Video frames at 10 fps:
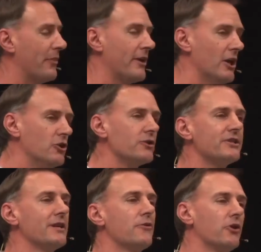the
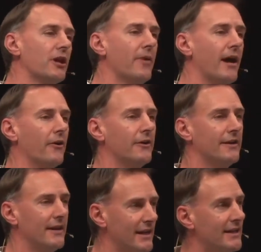interesting thing about
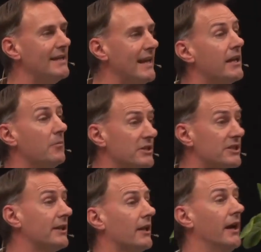Engedi in
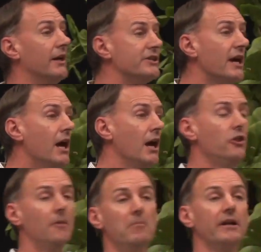particular is in
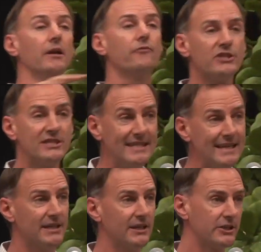the middle of this
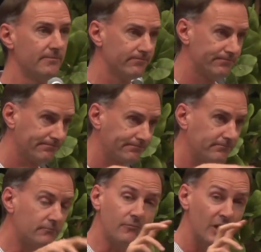desert,
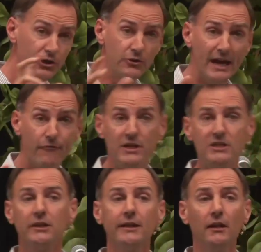you have
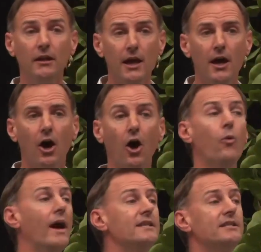these little
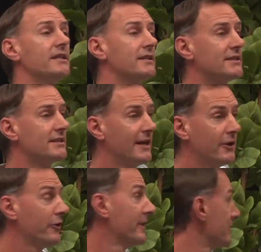oasis
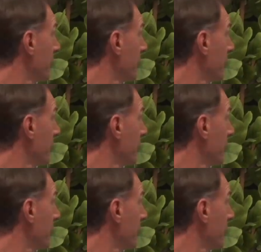areas. I